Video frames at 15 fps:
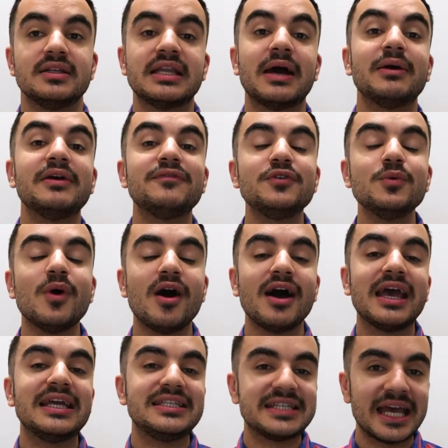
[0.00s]
Now, if you
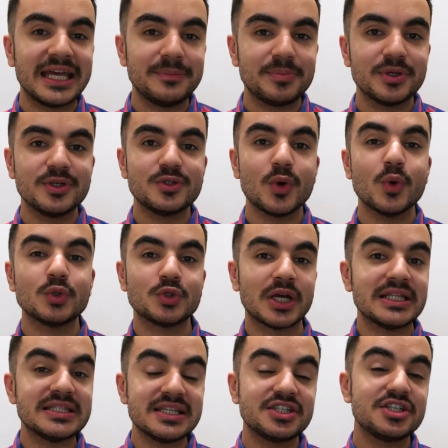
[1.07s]
are a tapered or
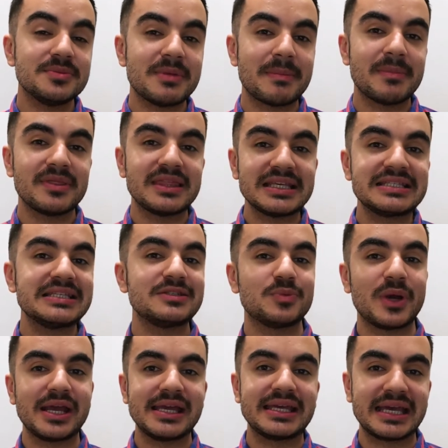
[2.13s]
transition member, this is
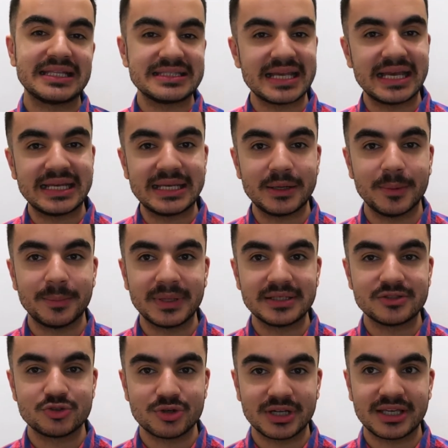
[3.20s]
where it gets a little
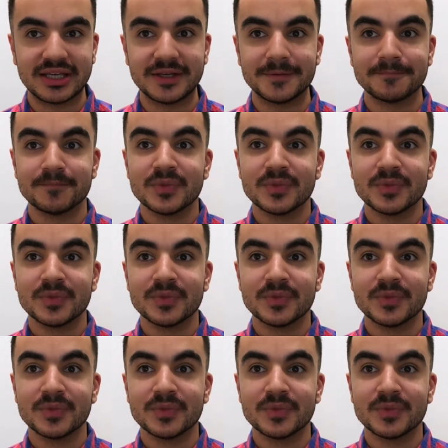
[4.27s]
bit tricky.